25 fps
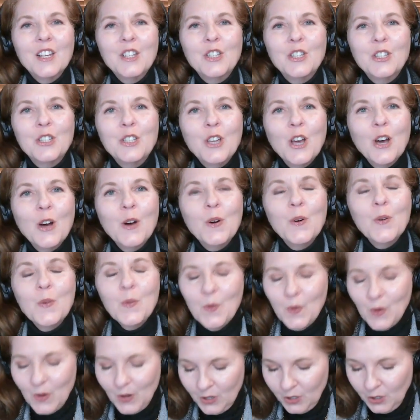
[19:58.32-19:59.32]

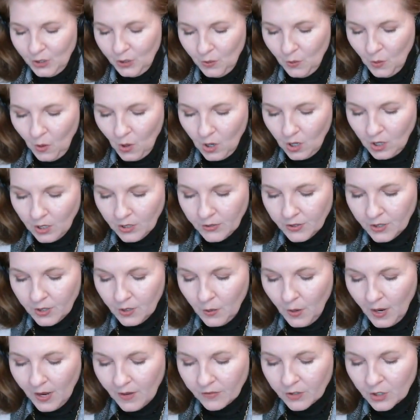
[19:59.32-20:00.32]
So you
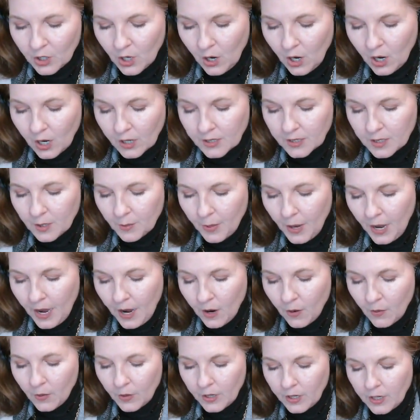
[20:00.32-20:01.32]
also have talked
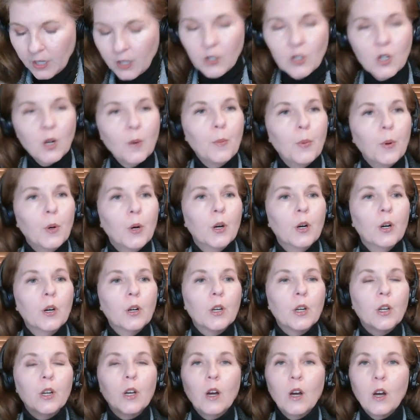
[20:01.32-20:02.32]
about in your
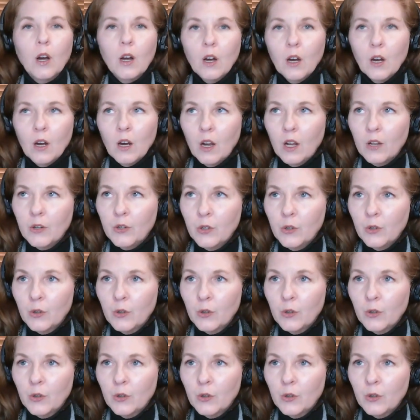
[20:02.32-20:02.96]
book, on